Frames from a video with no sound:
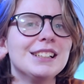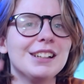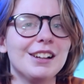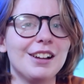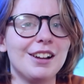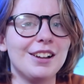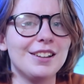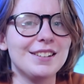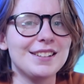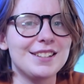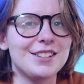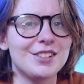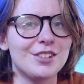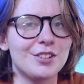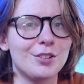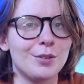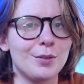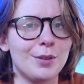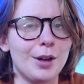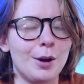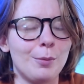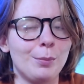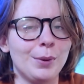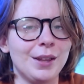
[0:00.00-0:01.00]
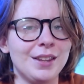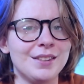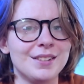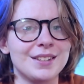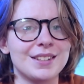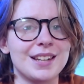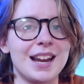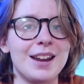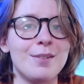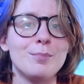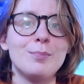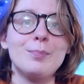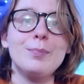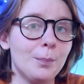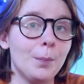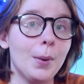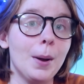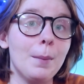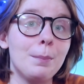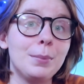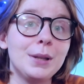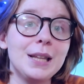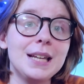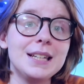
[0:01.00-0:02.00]
all these years without playing this game.
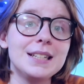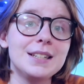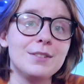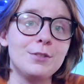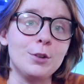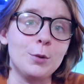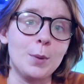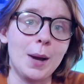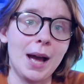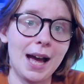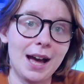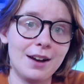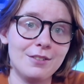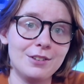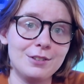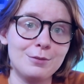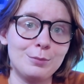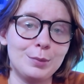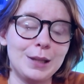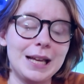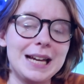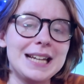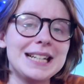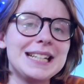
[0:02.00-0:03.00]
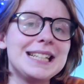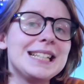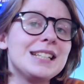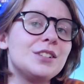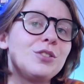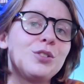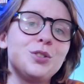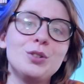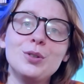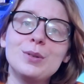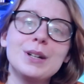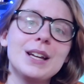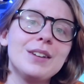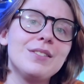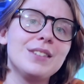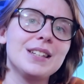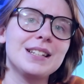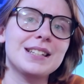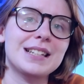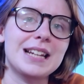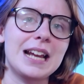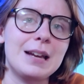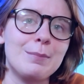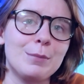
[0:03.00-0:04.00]
But please, if you haven't played it, do give
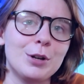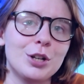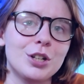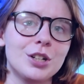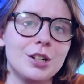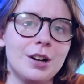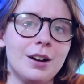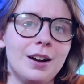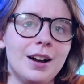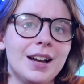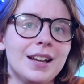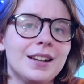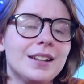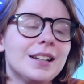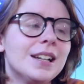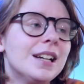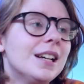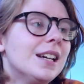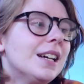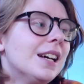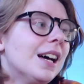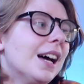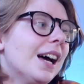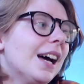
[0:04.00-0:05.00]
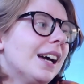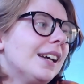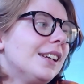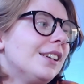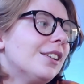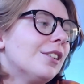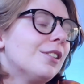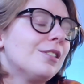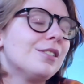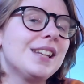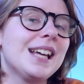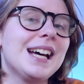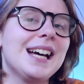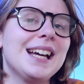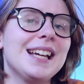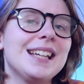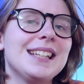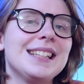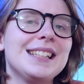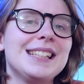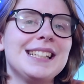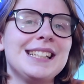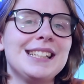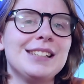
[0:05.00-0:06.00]
this game a shot. I know
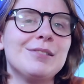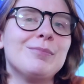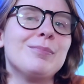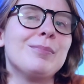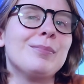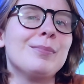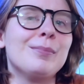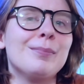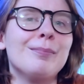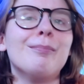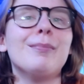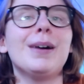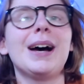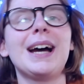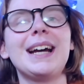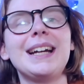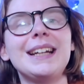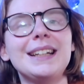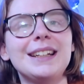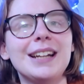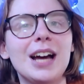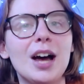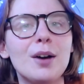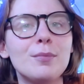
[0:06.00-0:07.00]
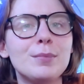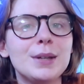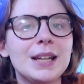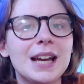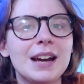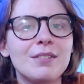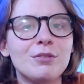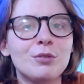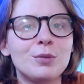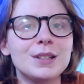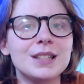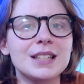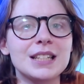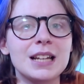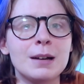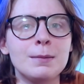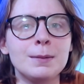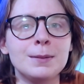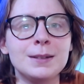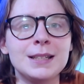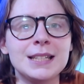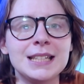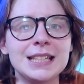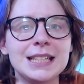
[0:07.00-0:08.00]
that it might not be everyone's
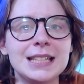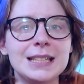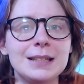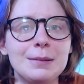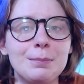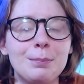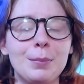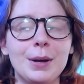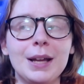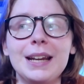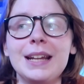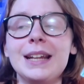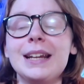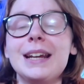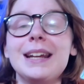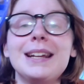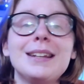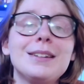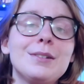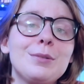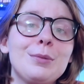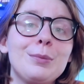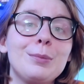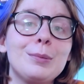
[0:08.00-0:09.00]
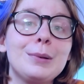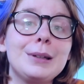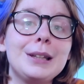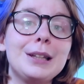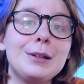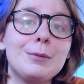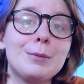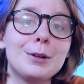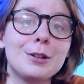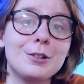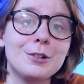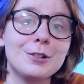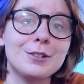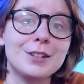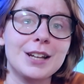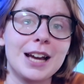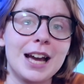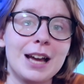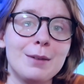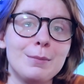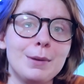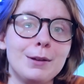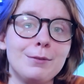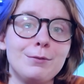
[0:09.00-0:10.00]
cup of tea, but it is really worth your
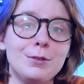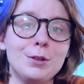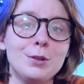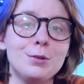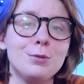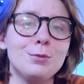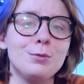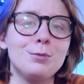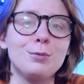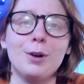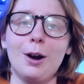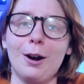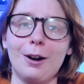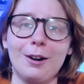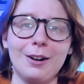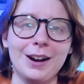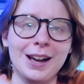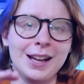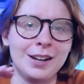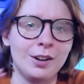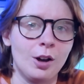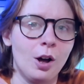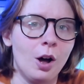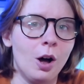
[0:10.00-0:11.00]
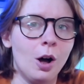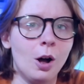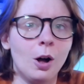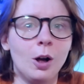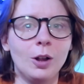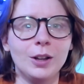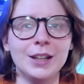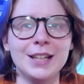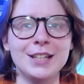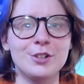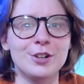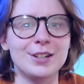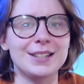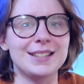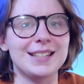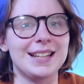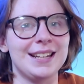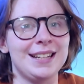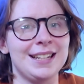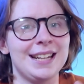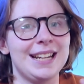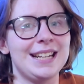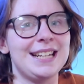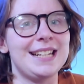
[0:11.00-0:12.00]
time if you are at all
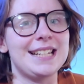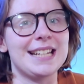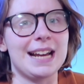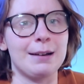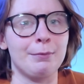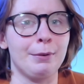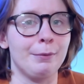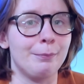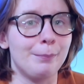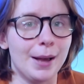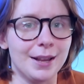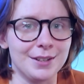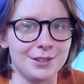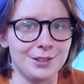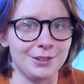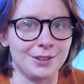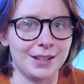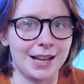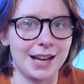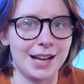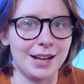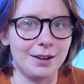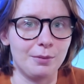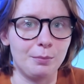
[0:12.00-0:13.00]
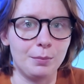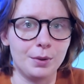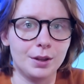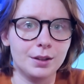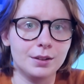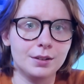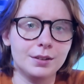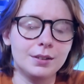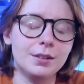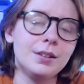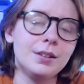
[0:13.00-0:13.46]
interested in any type of puzzle game.